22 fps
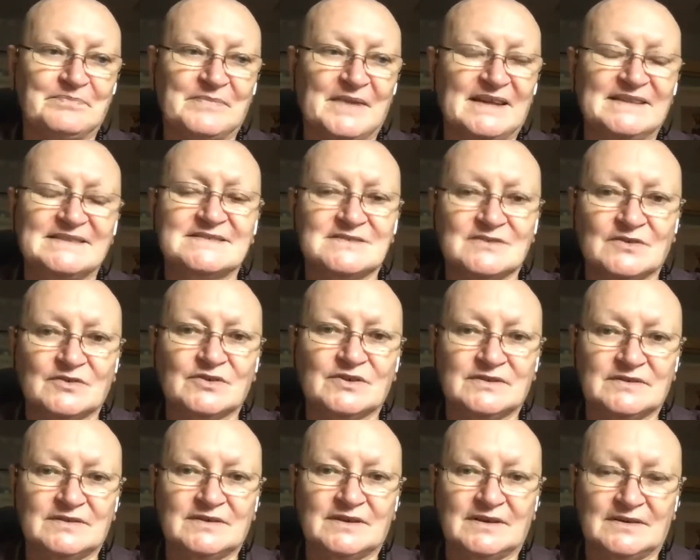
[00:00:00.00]
it's not
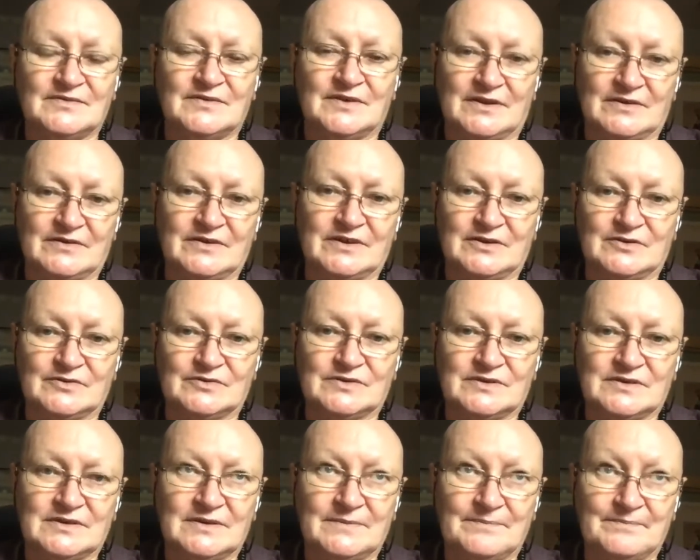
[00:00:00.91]
a very good
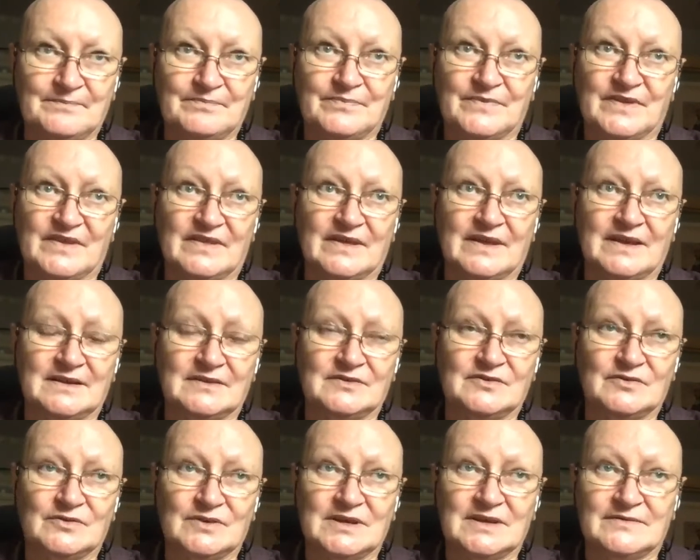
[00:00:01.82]
thing
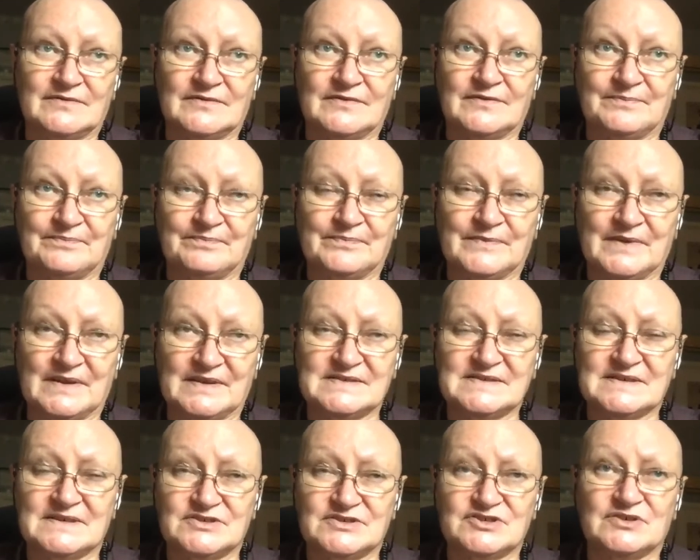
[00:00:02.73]
to give in
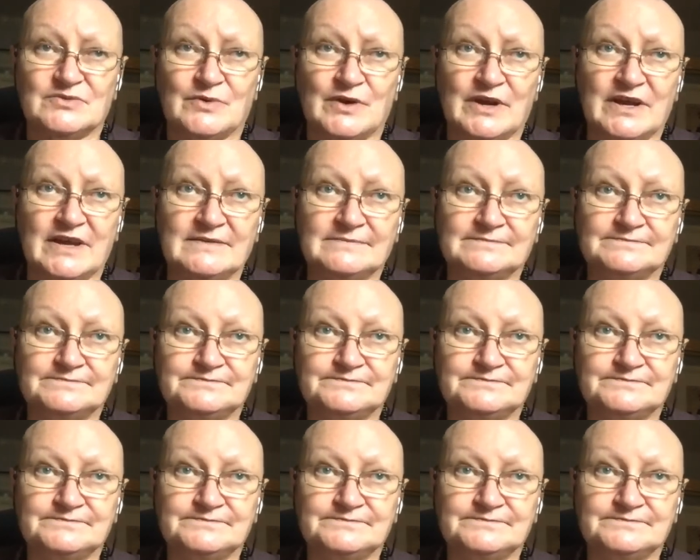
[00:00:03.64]
such a way.